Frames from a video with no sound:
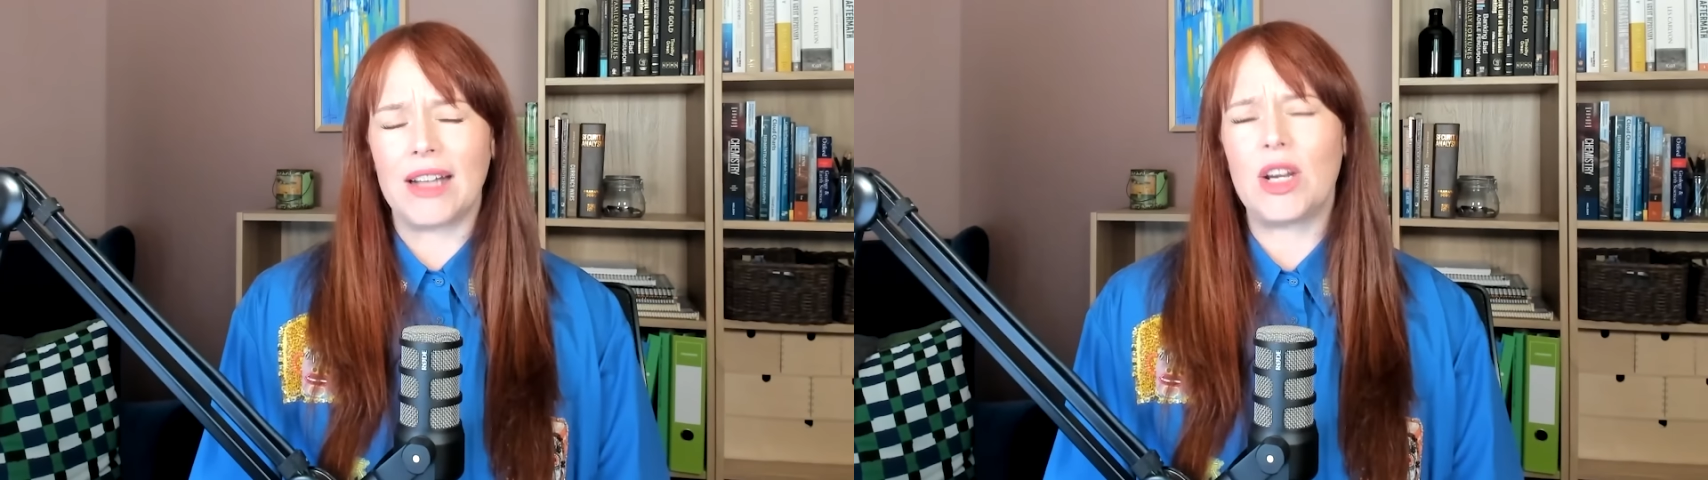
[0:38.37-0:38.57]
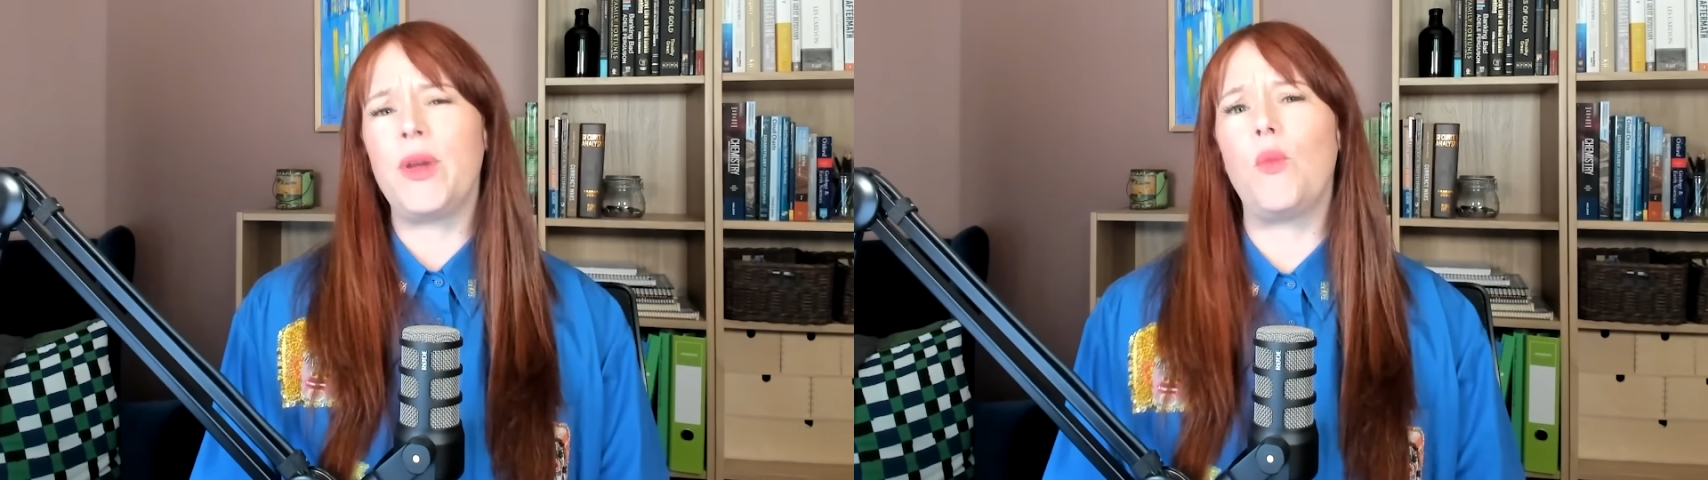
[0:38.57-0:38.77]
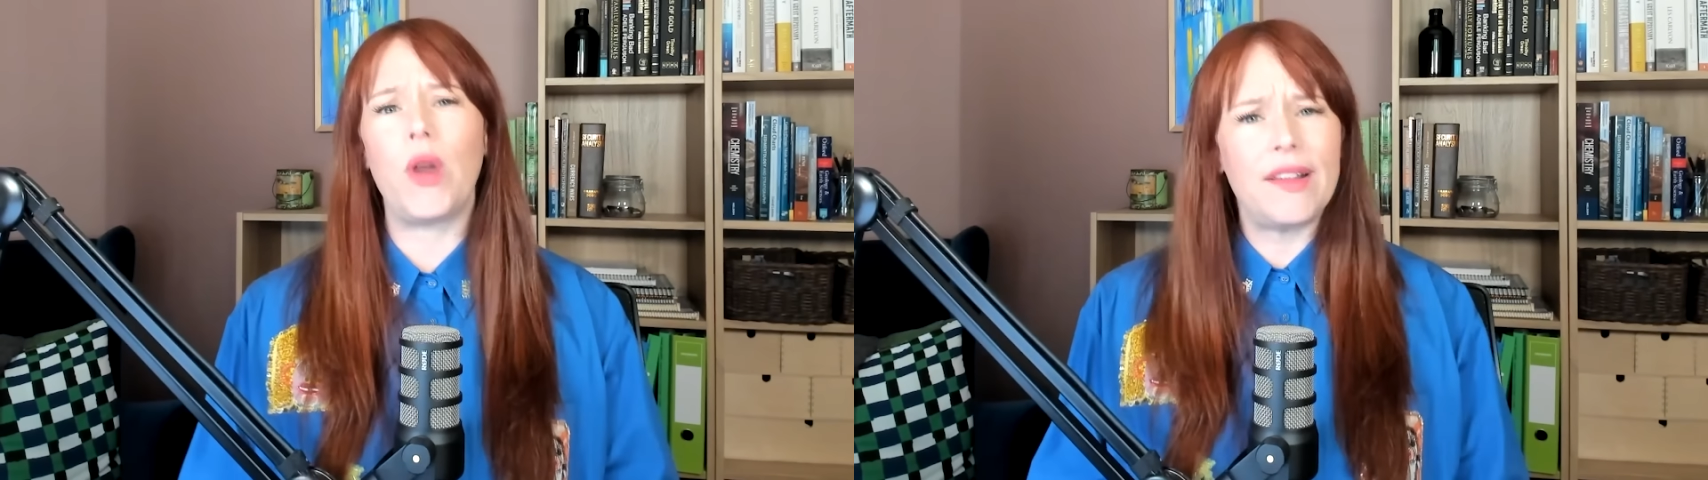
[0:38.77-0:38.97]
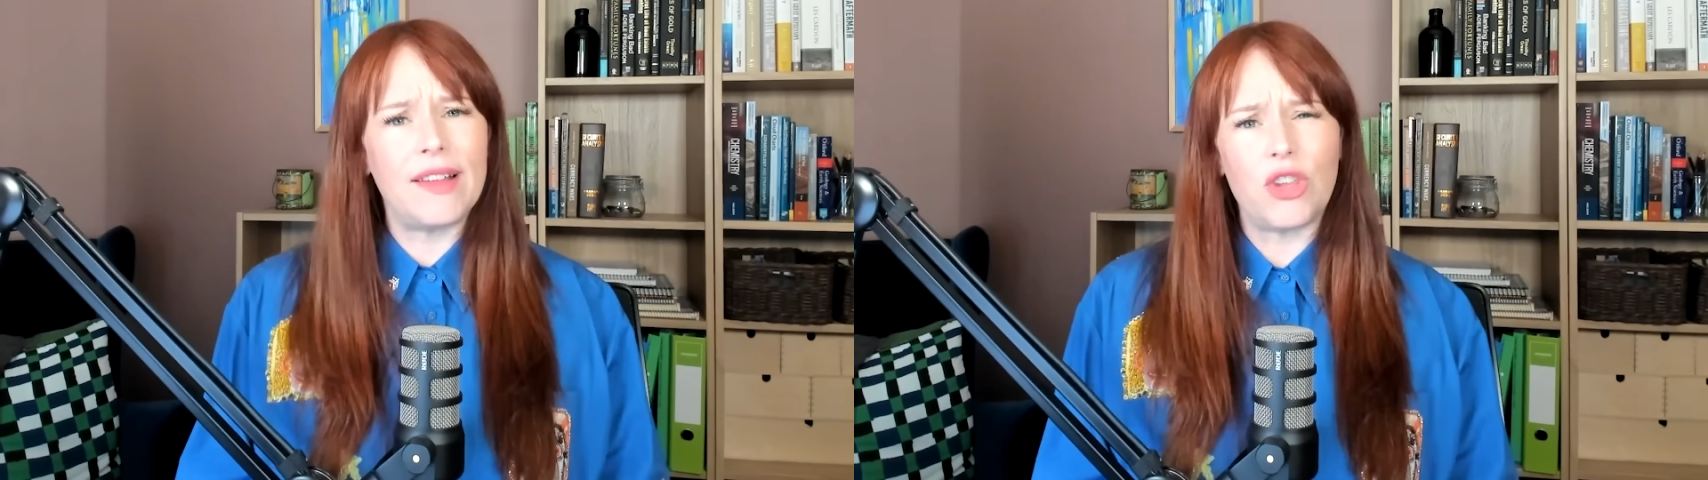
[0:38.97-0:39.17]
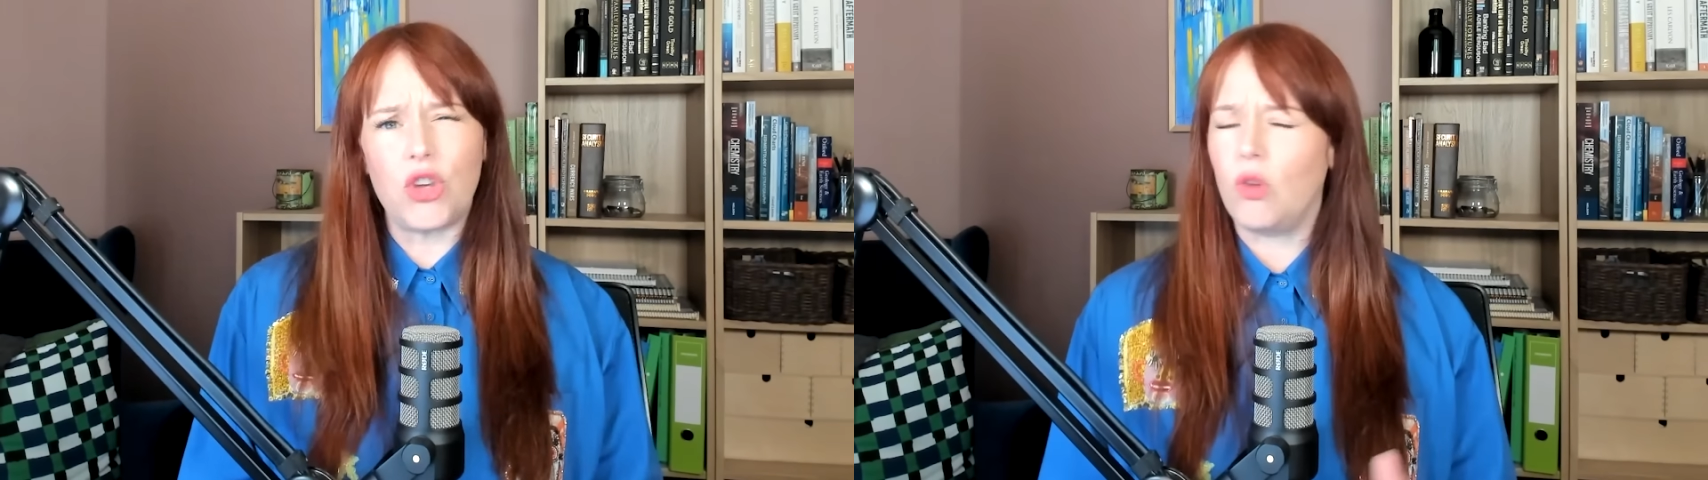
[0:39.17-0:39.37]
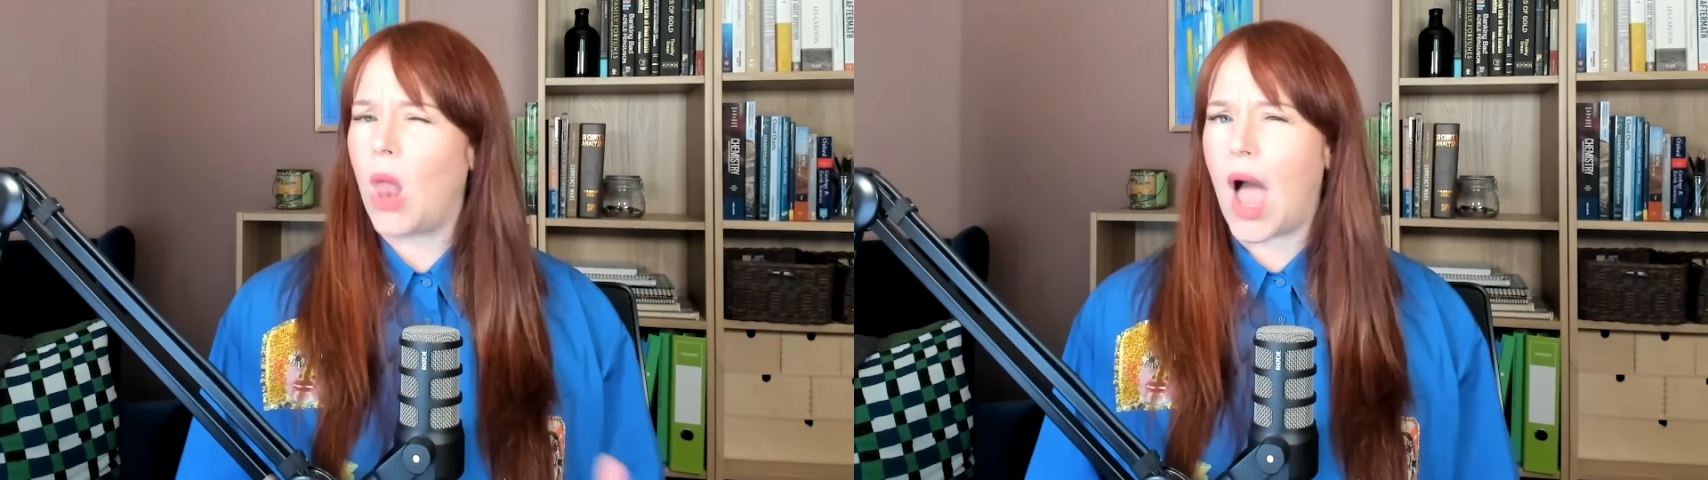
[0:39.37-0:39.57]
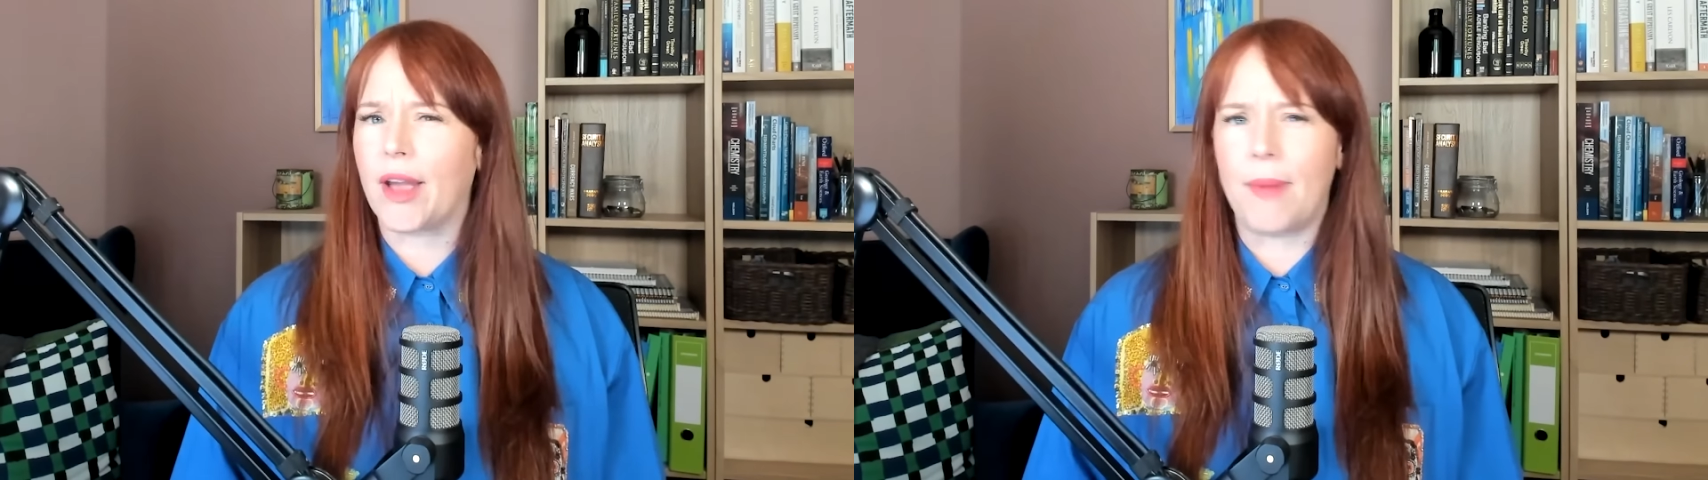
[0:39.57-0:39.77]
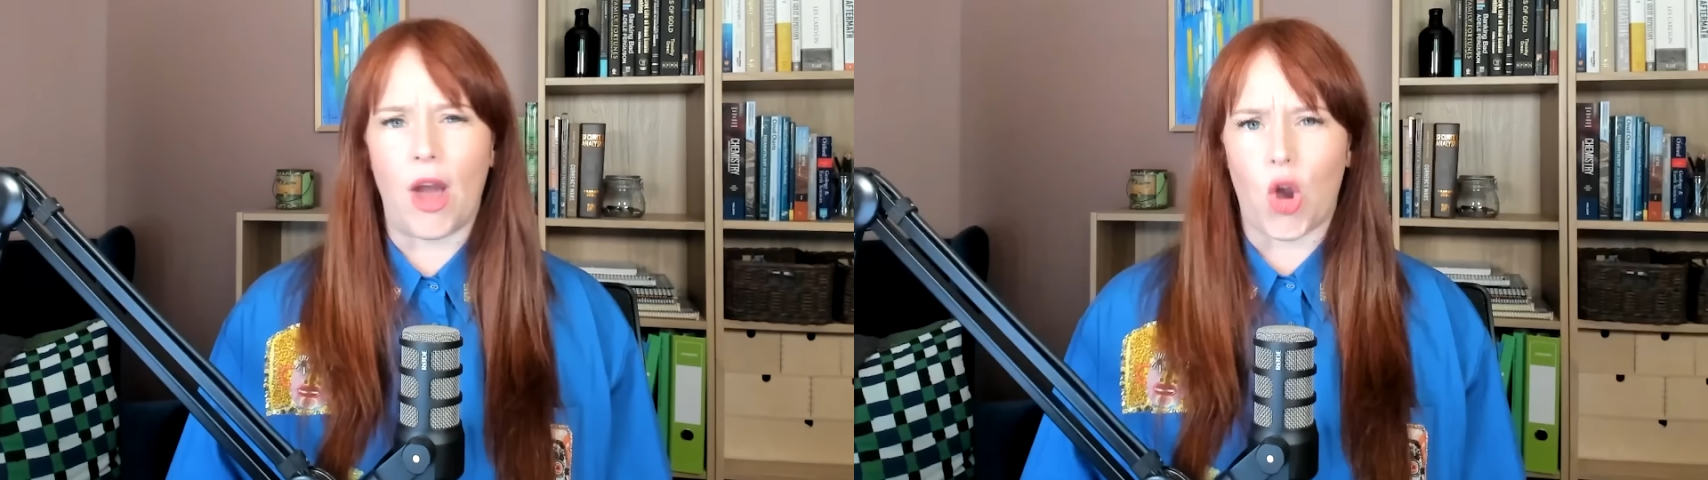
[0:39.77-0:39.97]
Tell me, what is it that you
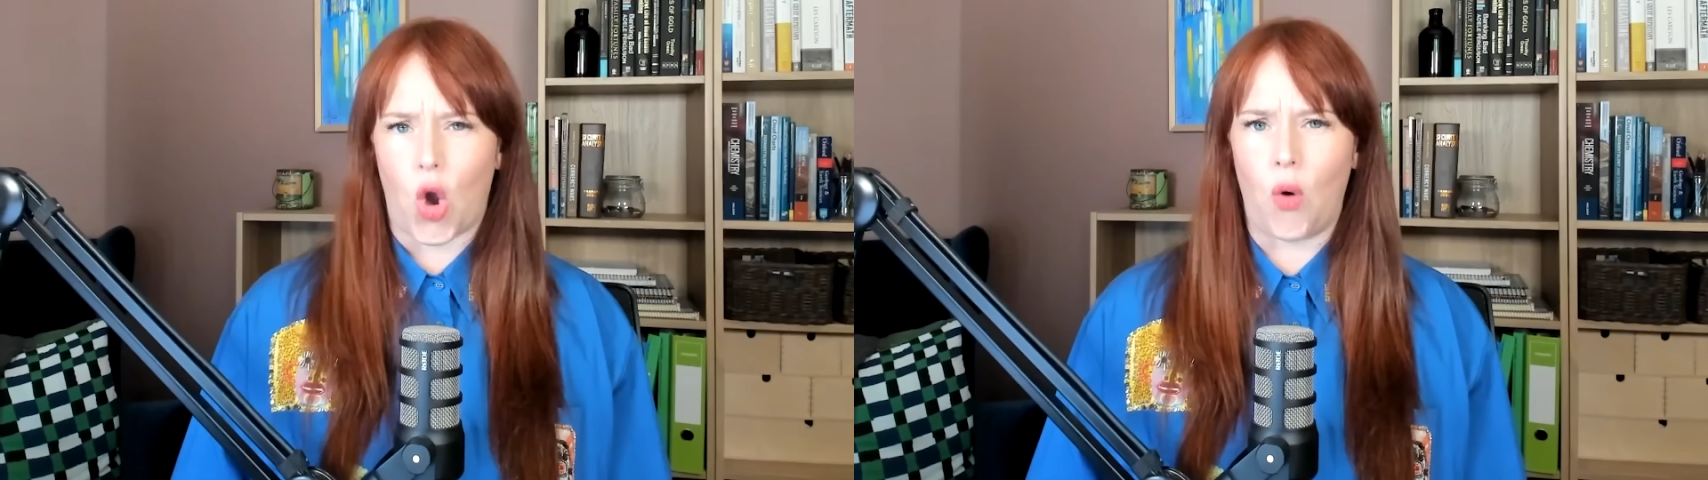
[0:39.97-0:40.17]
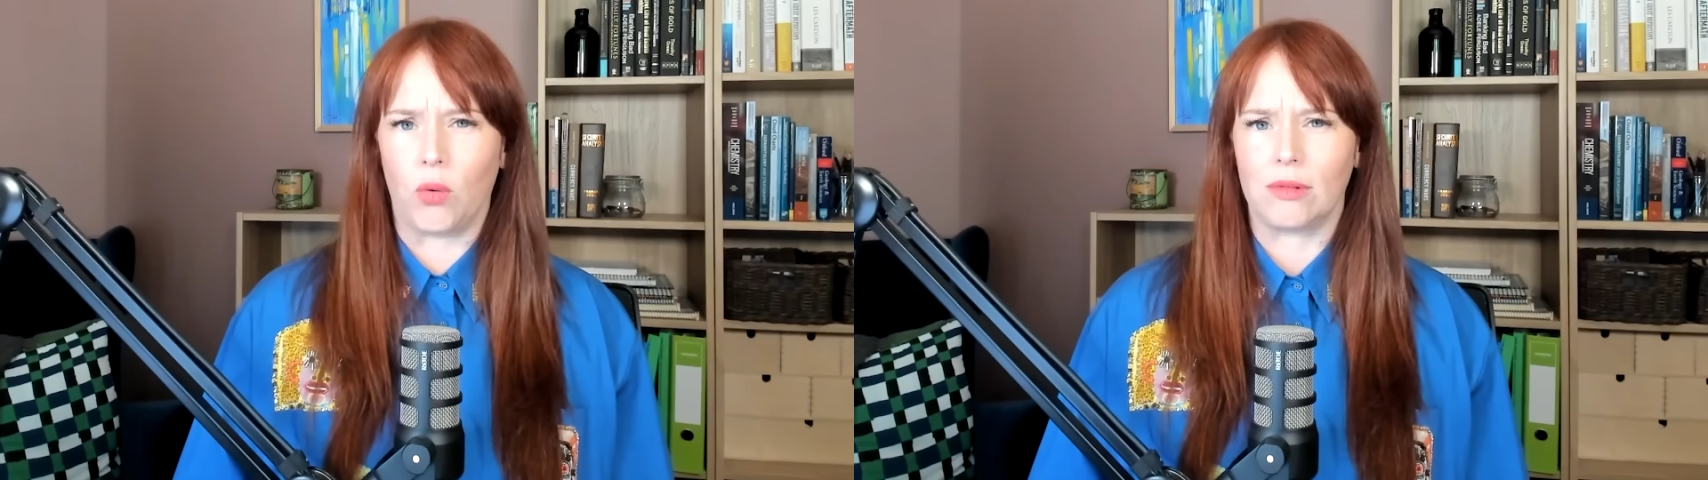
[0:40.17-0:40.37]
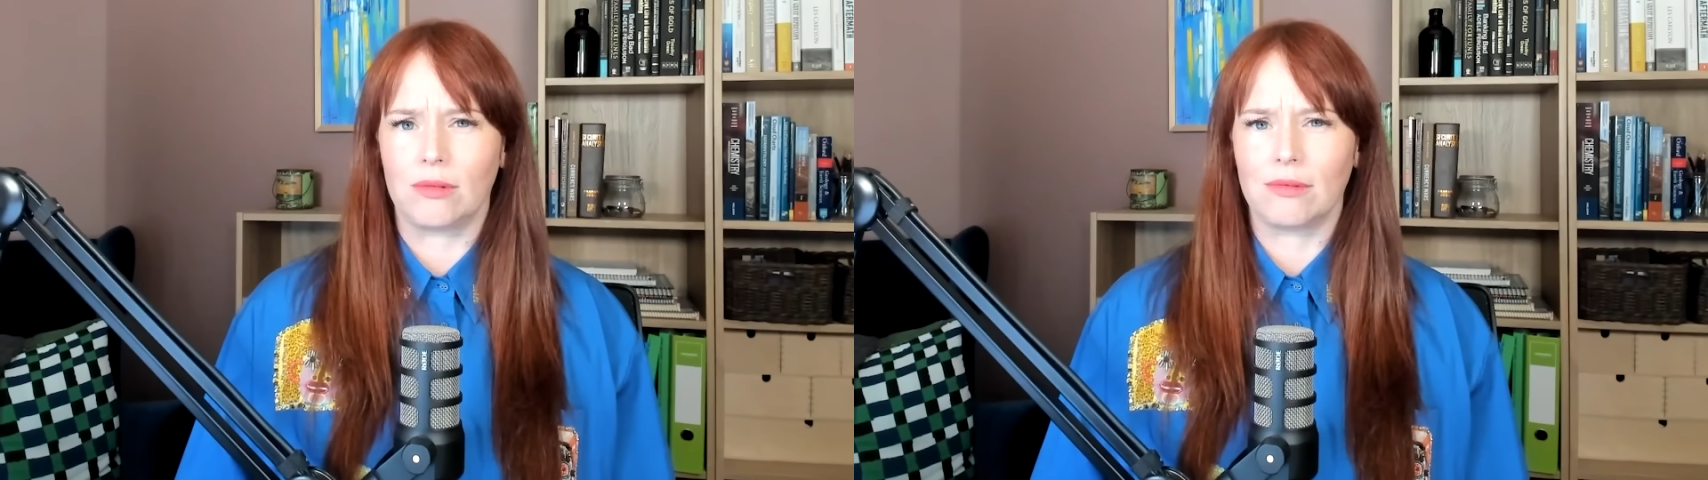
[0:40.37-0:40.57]
like about gold?